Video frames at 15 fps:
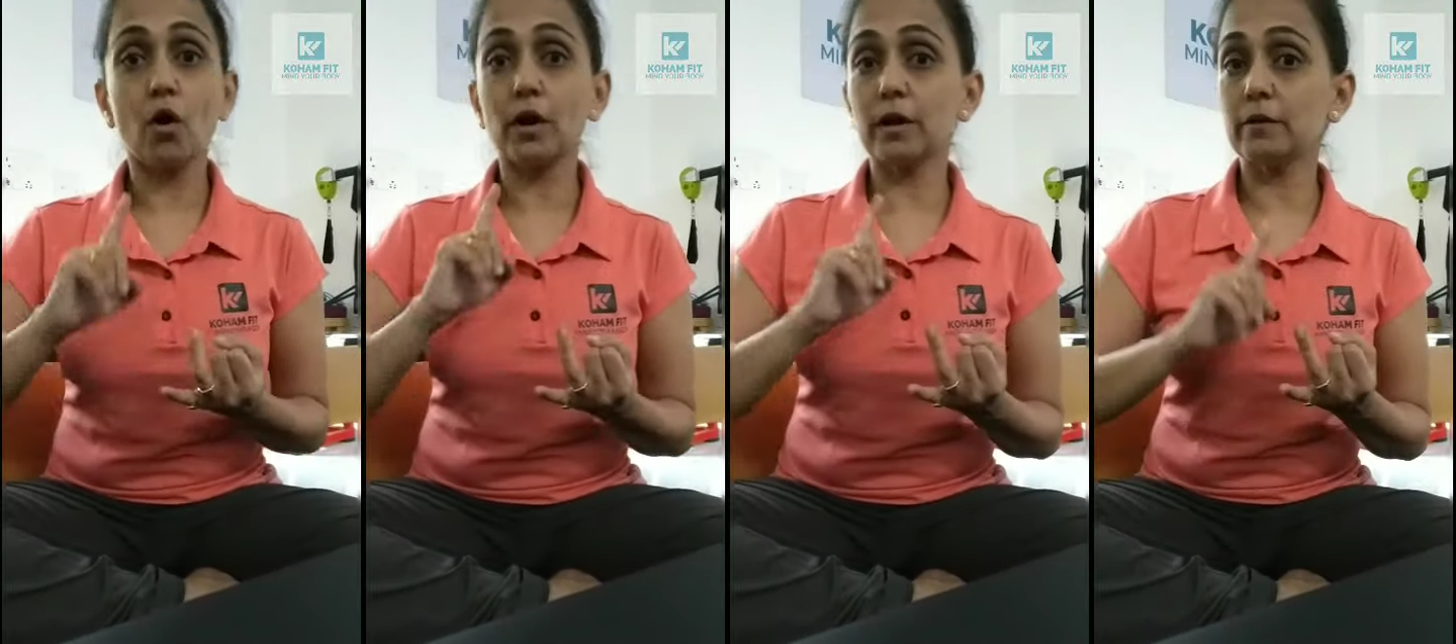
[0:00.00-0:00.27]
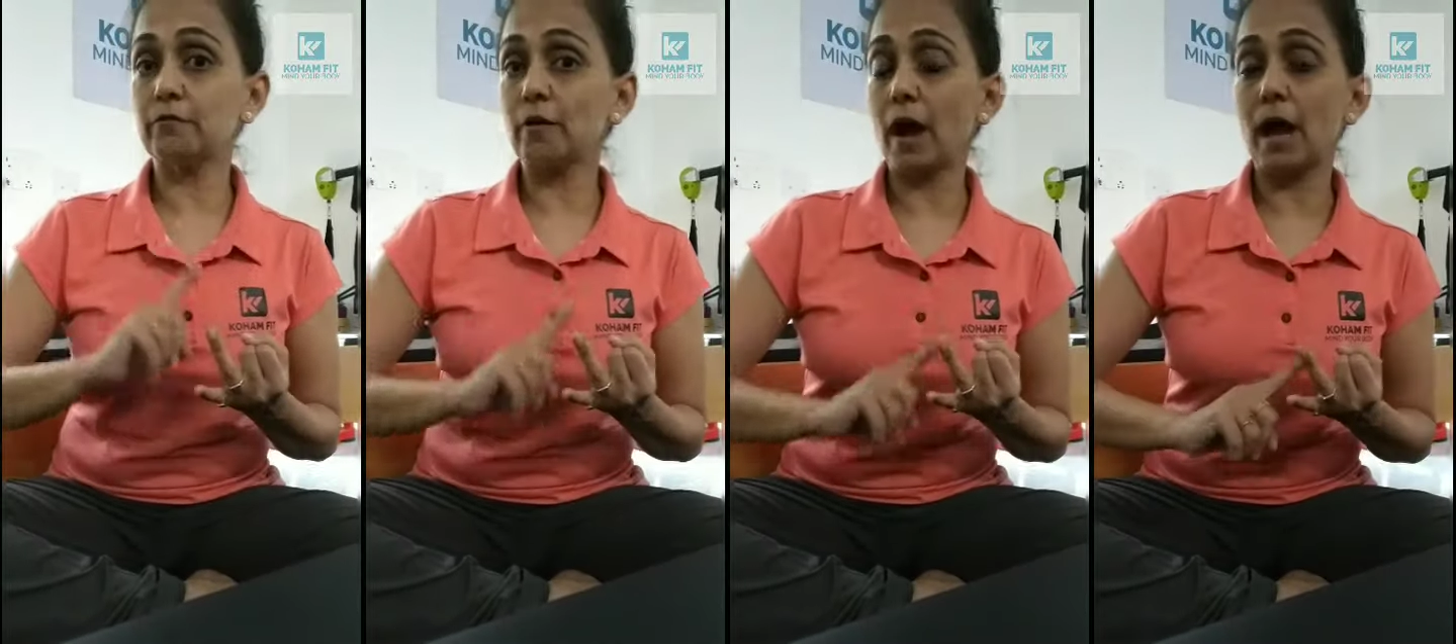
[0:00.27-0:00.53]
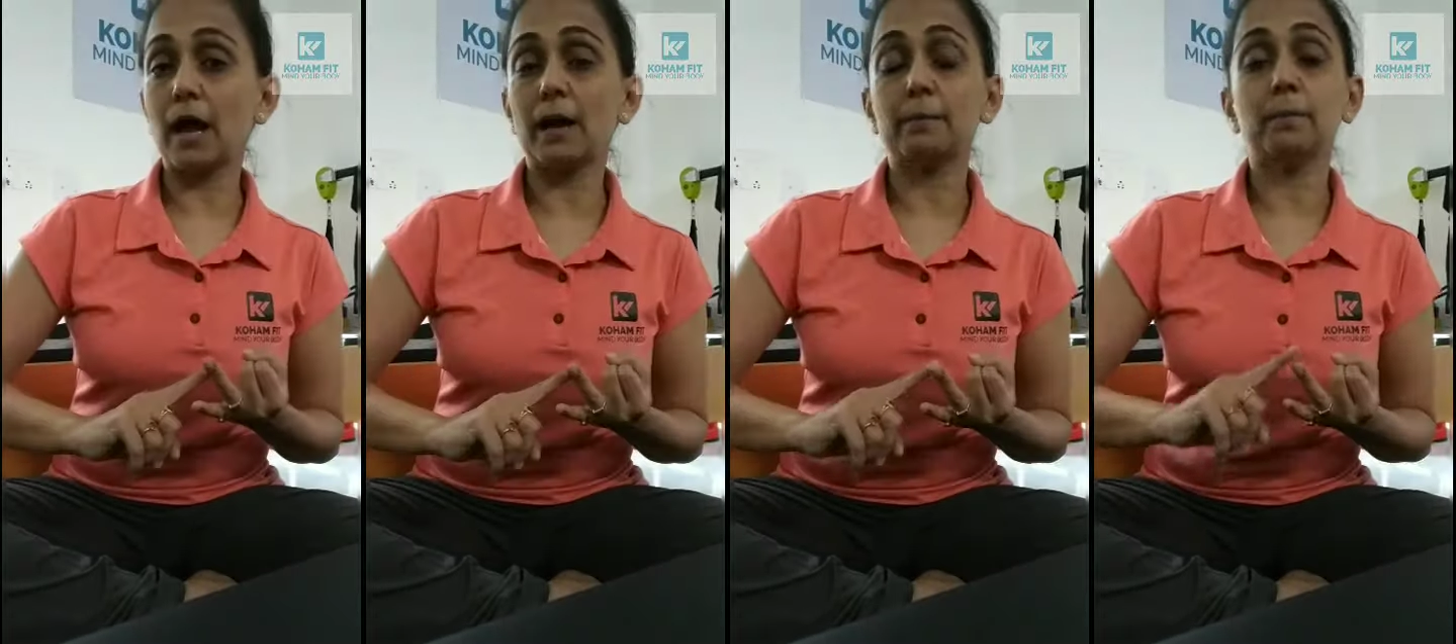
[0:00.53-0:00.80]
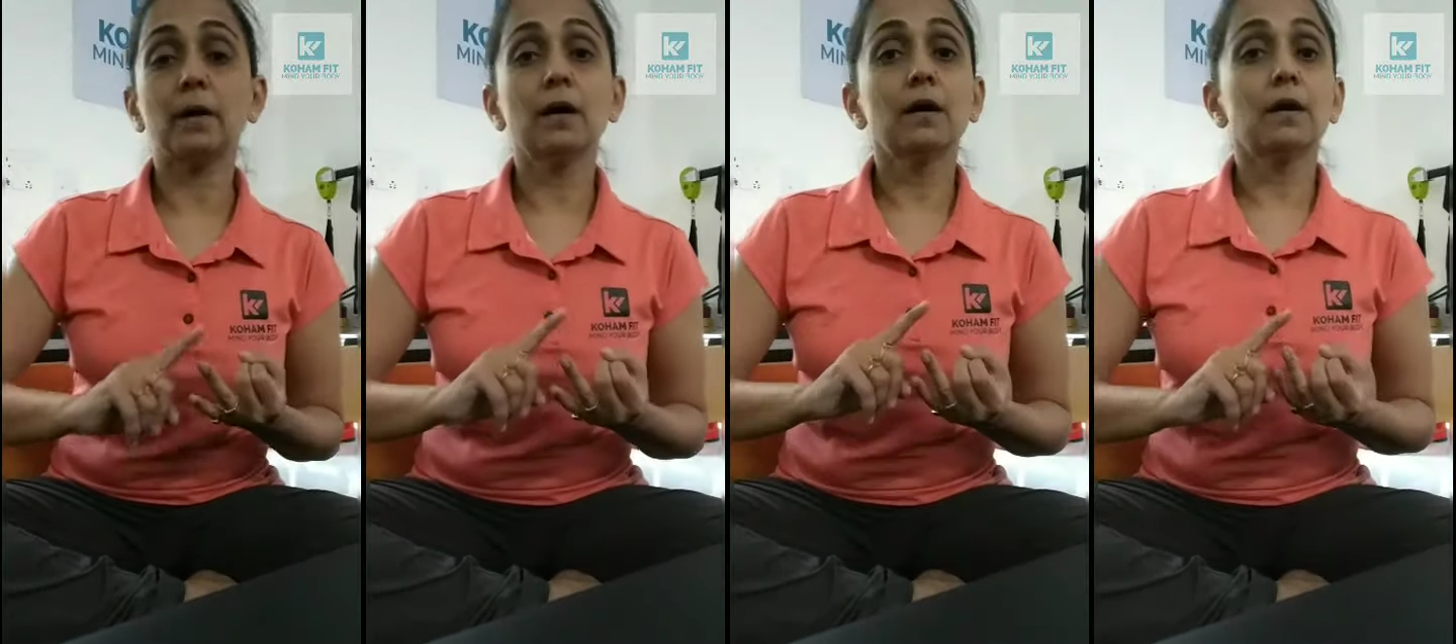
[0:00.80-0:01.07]
or if I
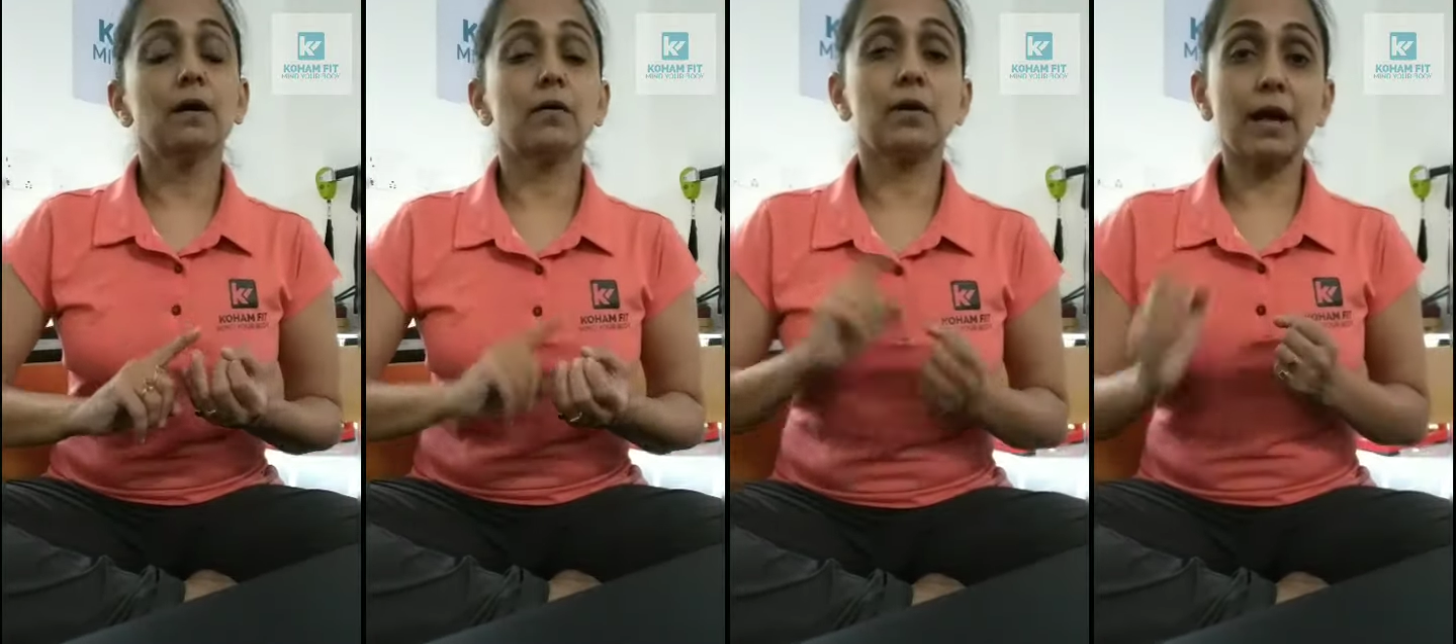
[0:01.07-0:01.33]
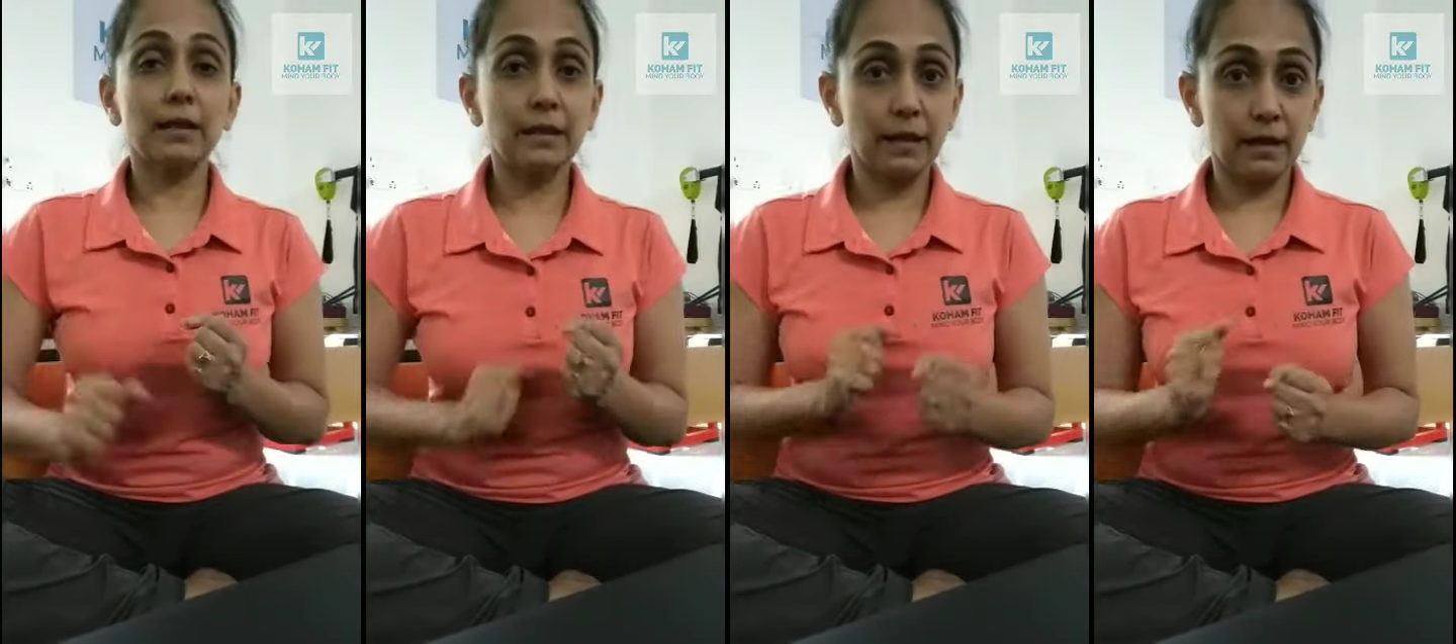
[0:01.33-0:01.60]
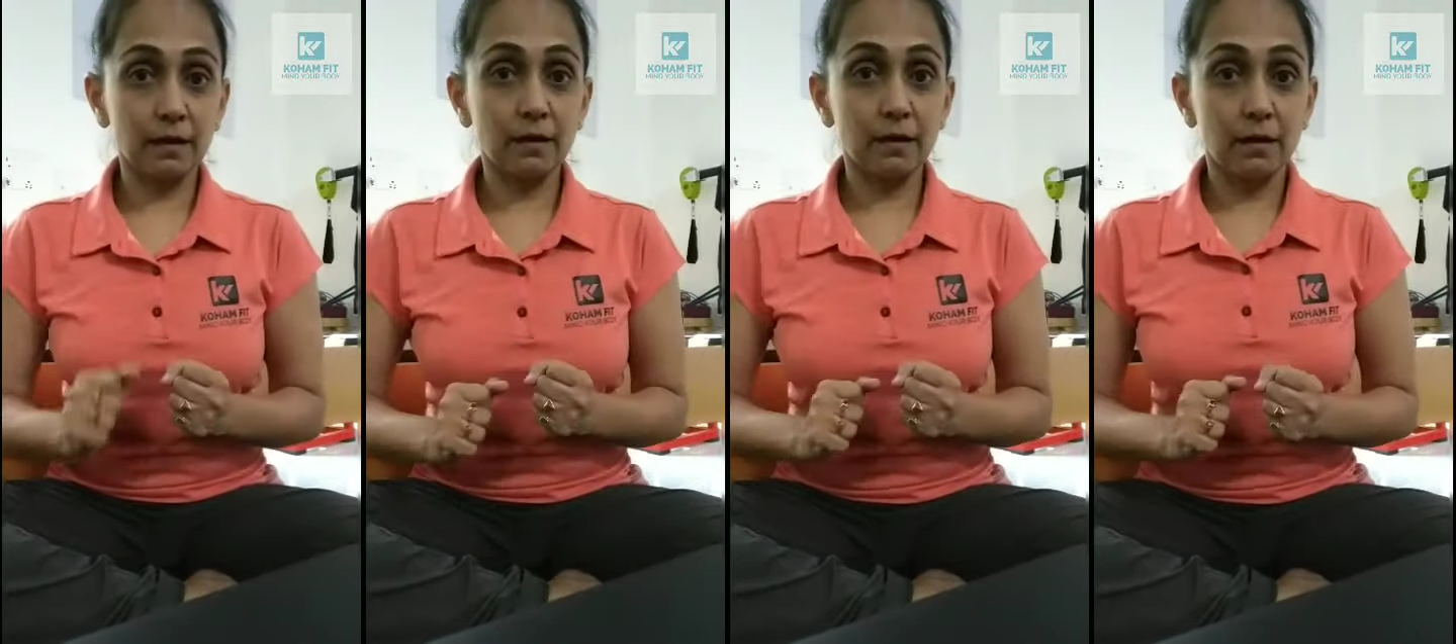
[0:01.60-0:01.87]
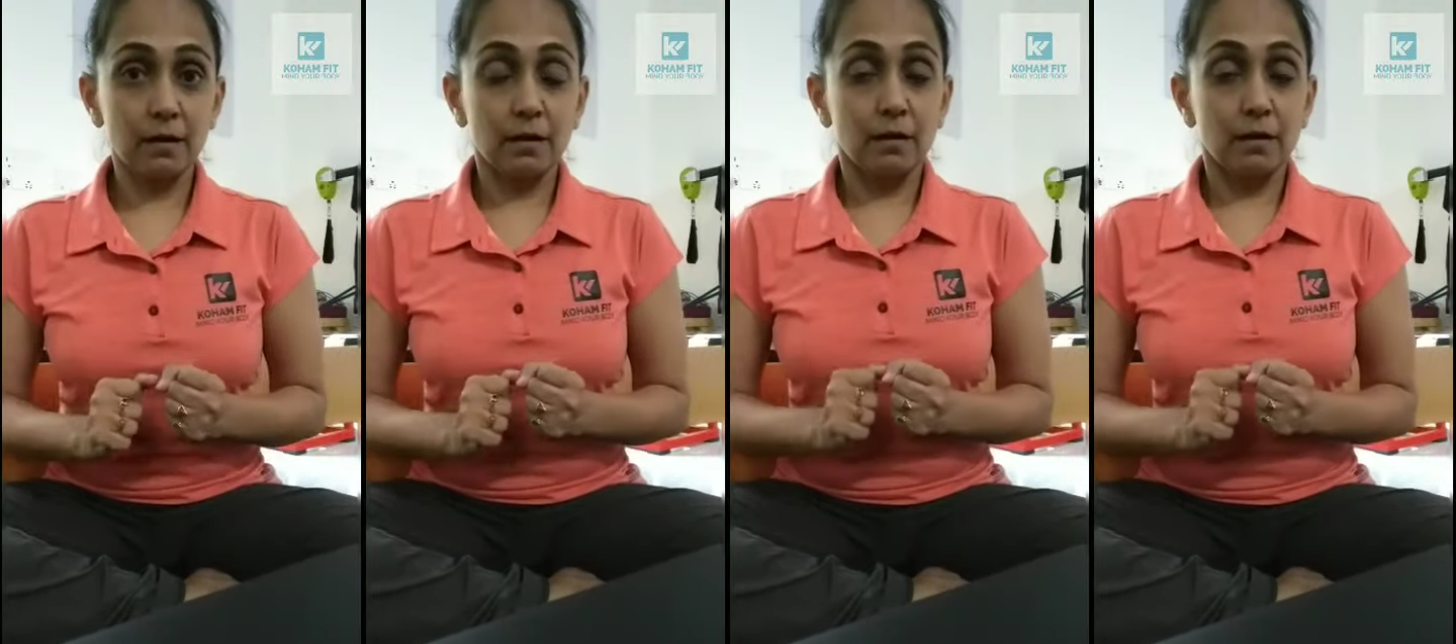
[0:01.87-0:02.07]
am running